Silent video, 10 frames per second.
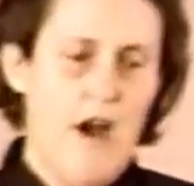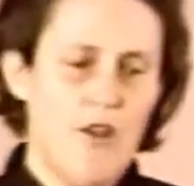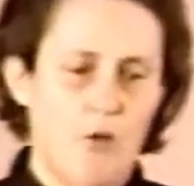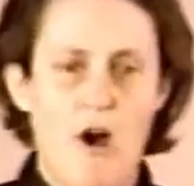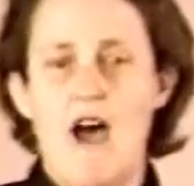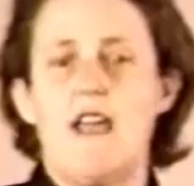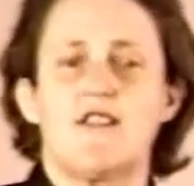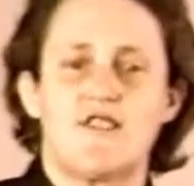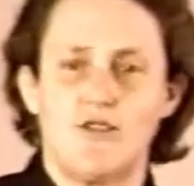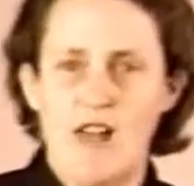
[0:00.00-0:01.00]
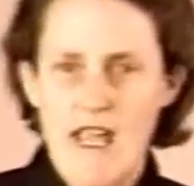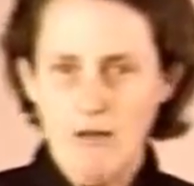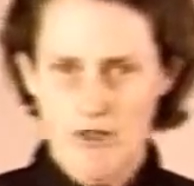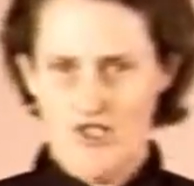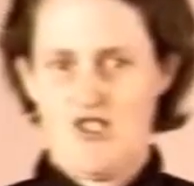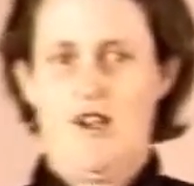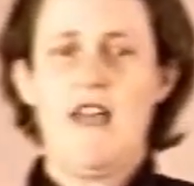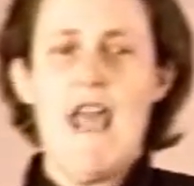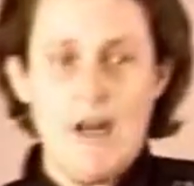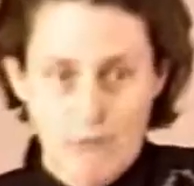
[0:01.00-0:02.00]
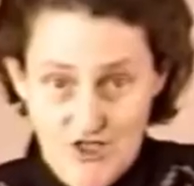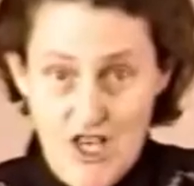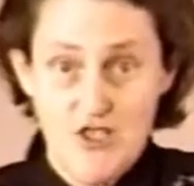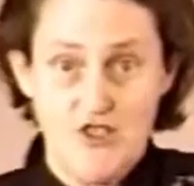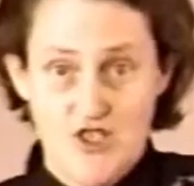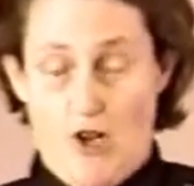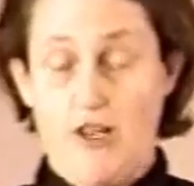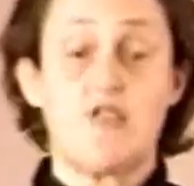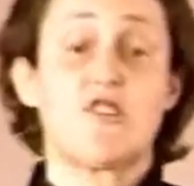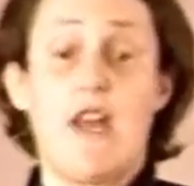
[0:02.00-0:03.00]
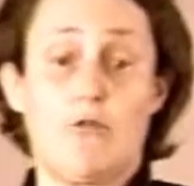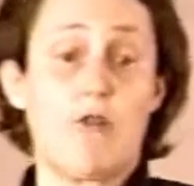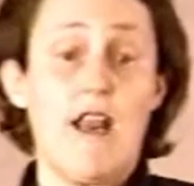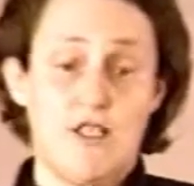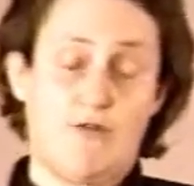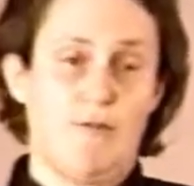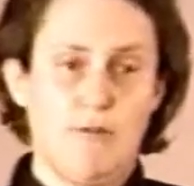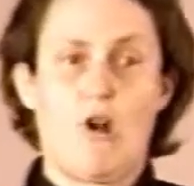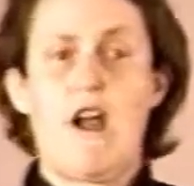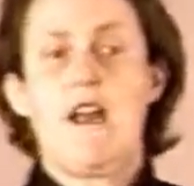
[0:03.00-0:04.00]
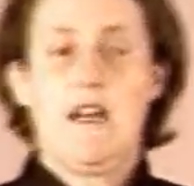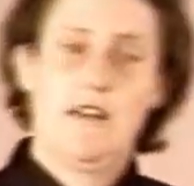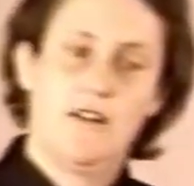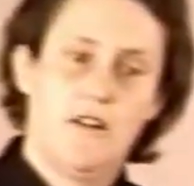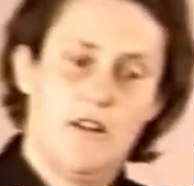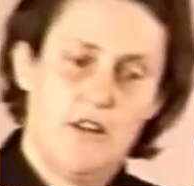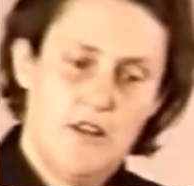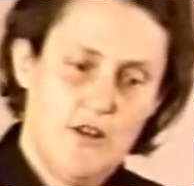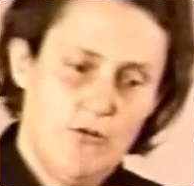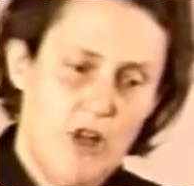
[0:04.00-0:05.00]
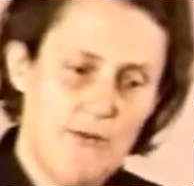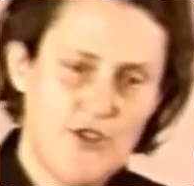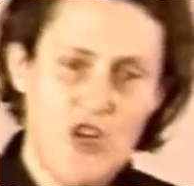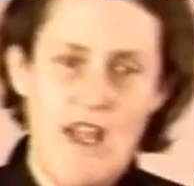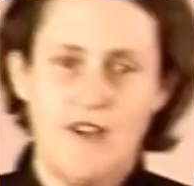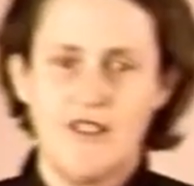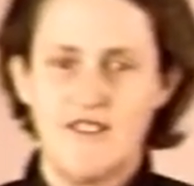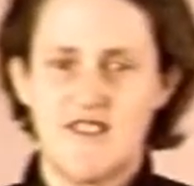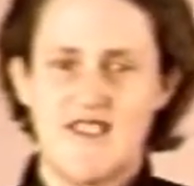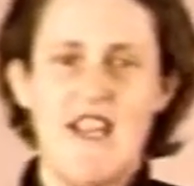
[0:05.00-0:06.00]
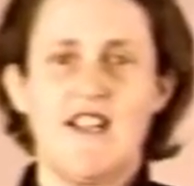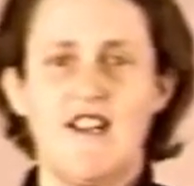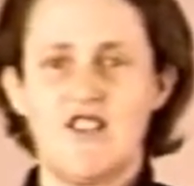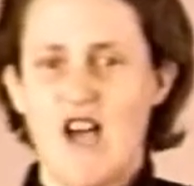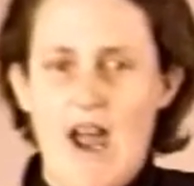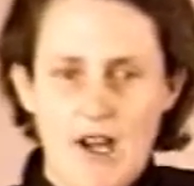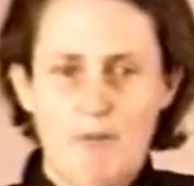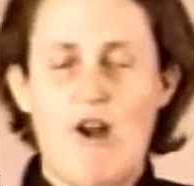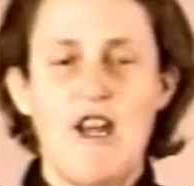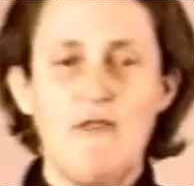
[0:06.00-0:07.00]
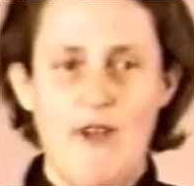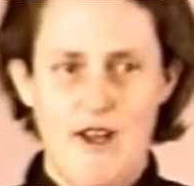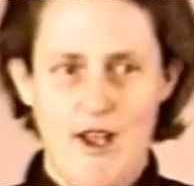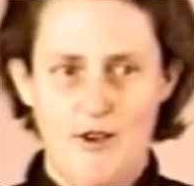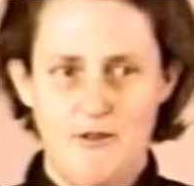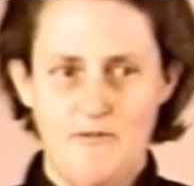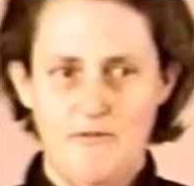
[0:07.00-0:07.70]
Otherwise, the language acquisition circuits get erased from the brain. Well, if a child can sing an entire Barney video,